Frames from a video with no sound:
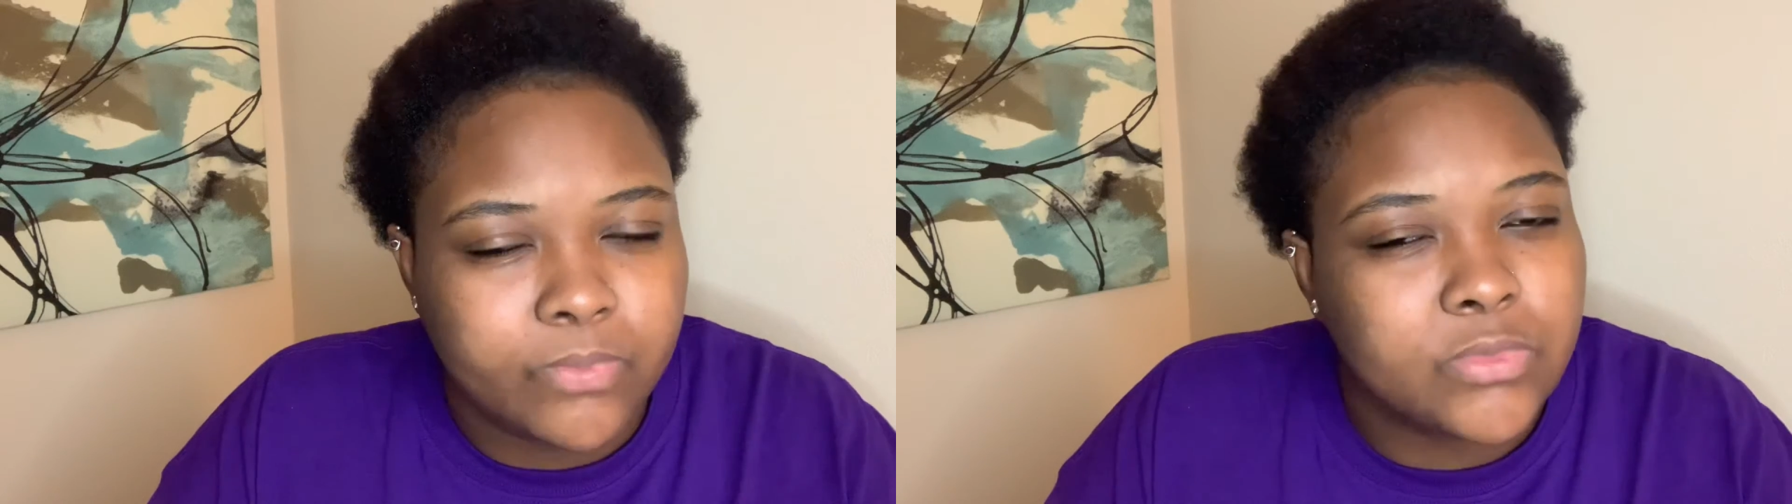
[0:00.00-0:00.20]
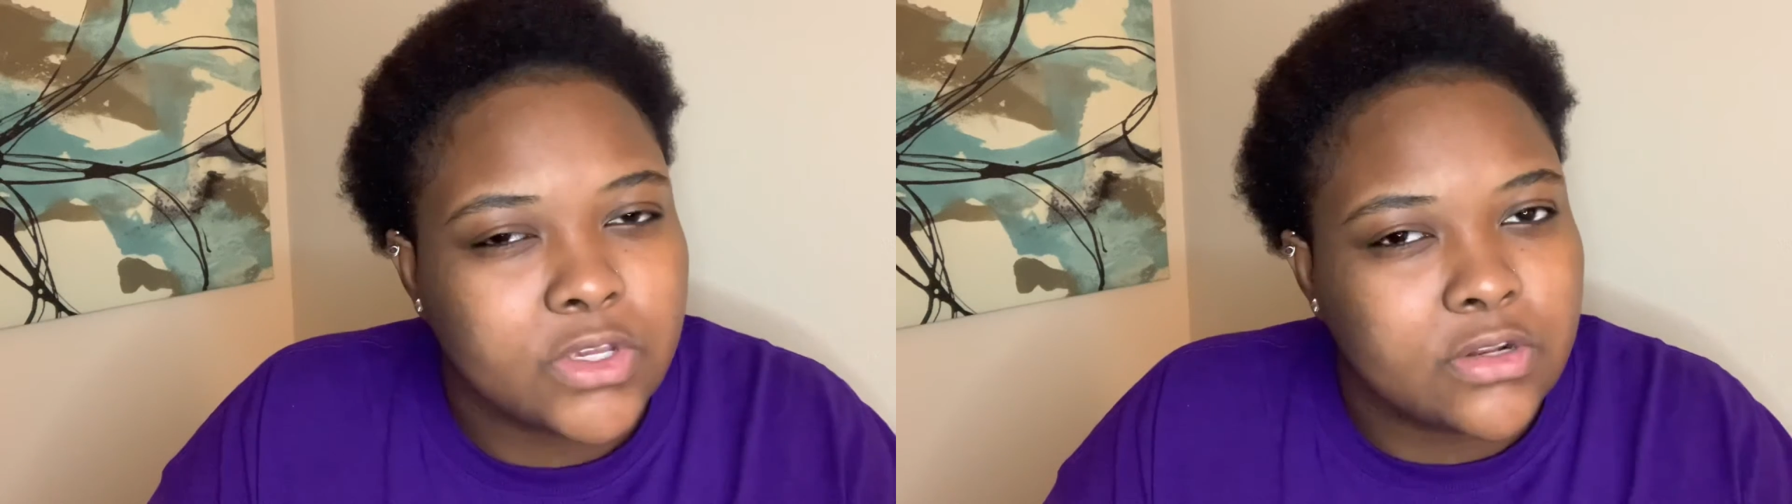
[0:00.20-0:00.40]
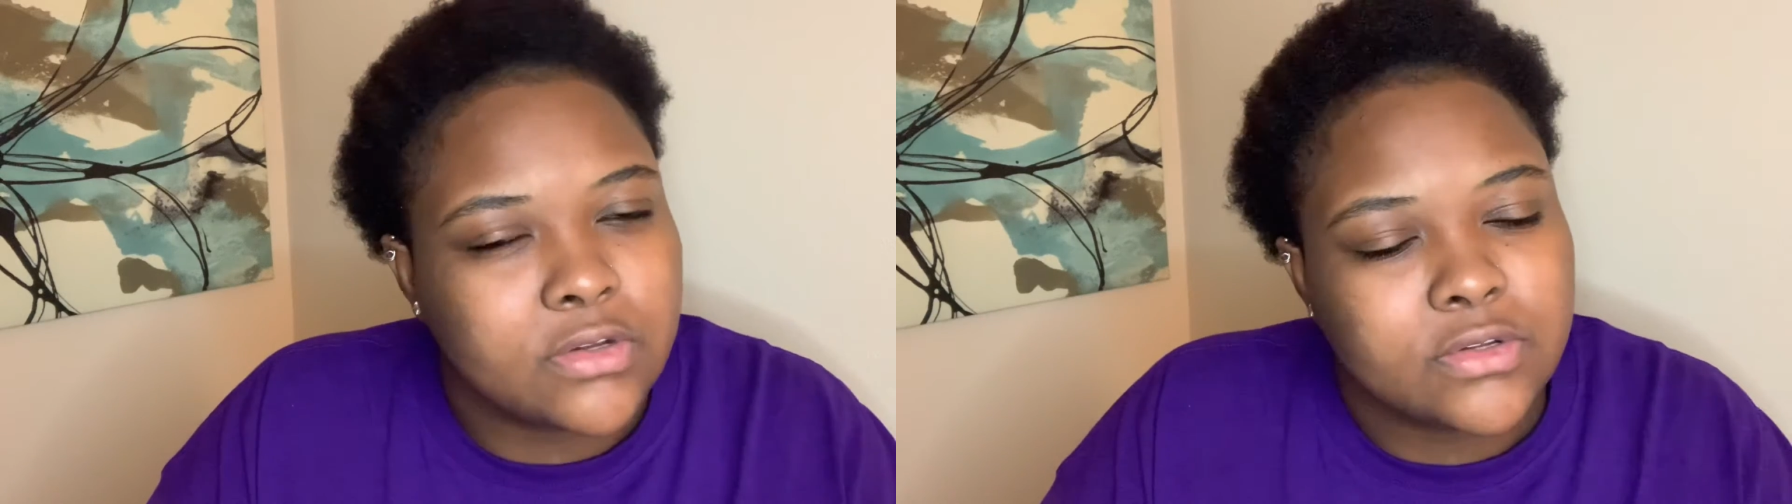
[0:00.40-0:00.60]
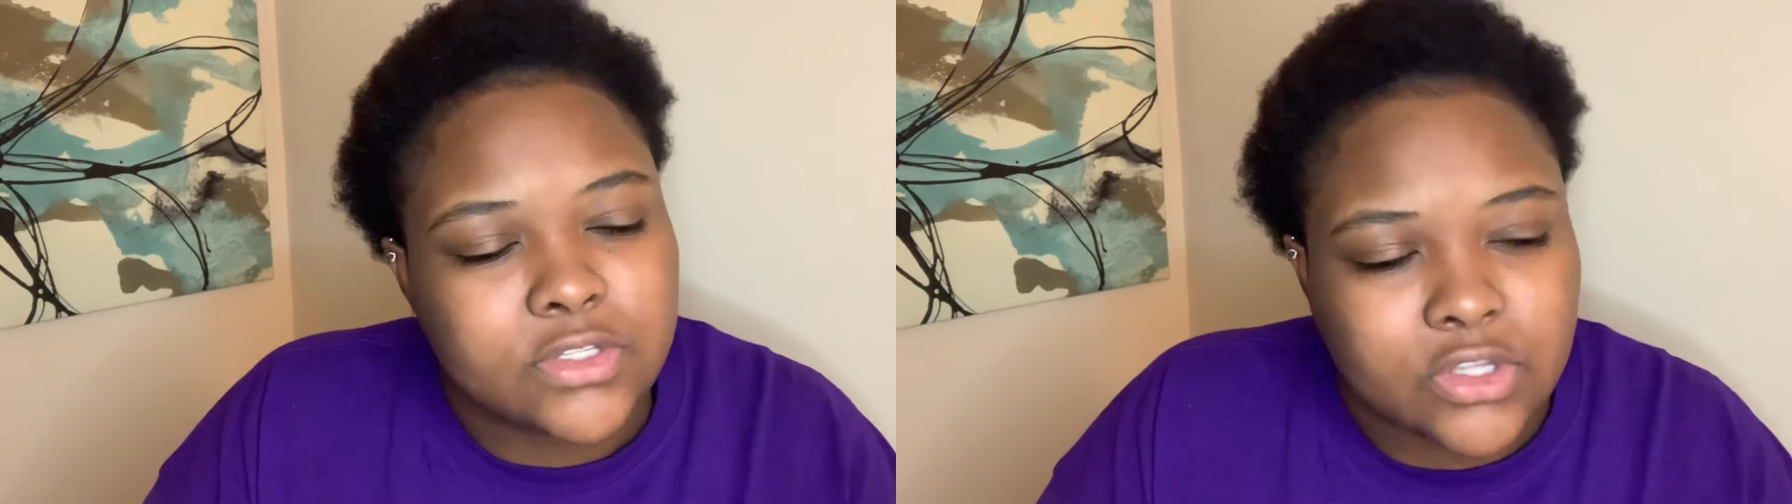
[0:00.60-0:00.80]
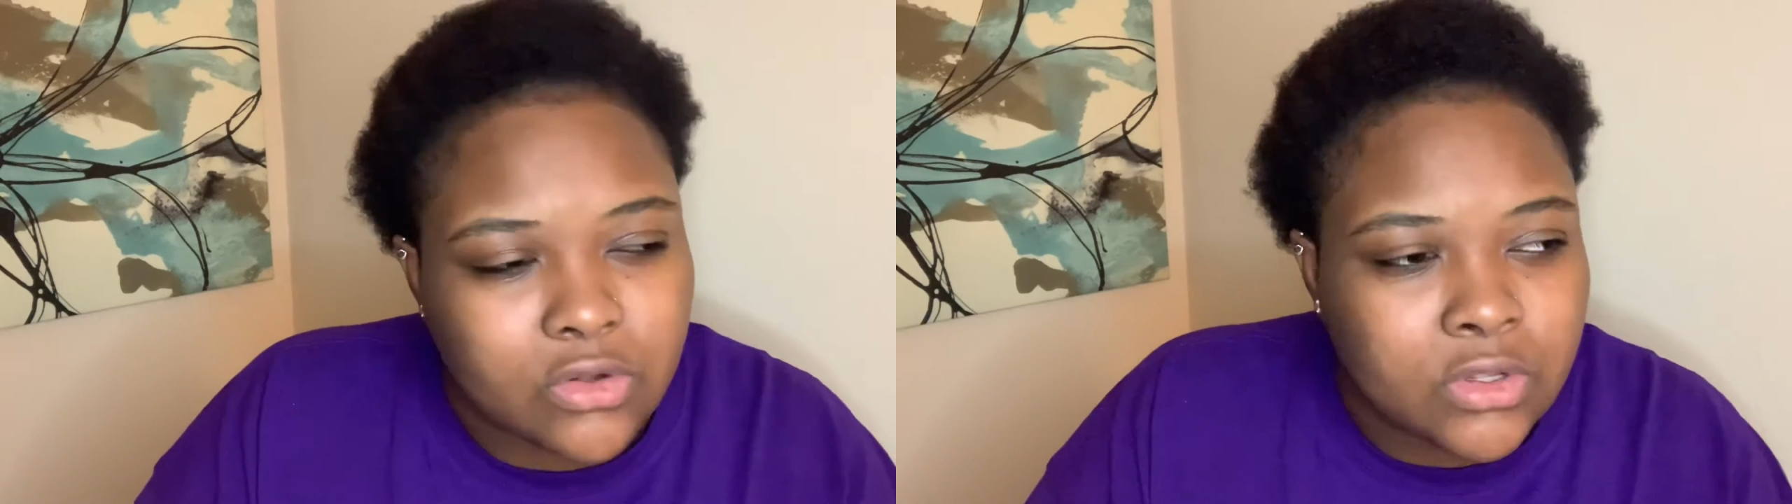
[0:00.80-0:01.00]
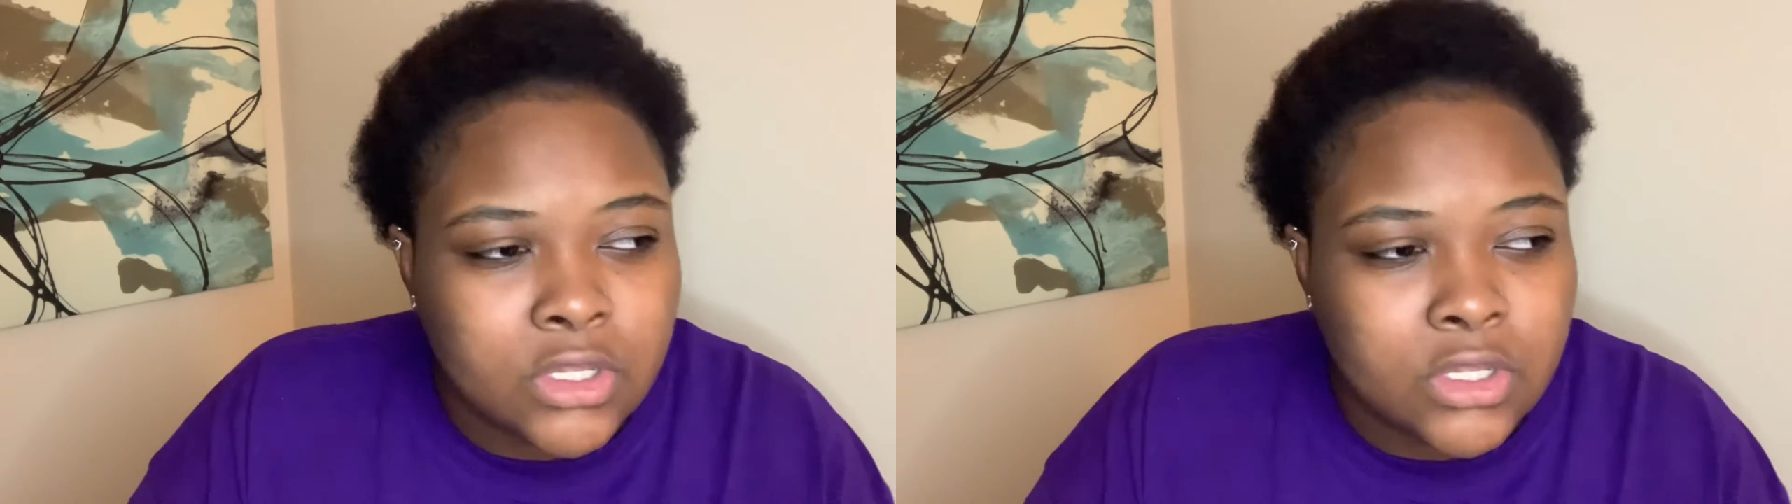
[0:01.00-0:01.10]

You know, so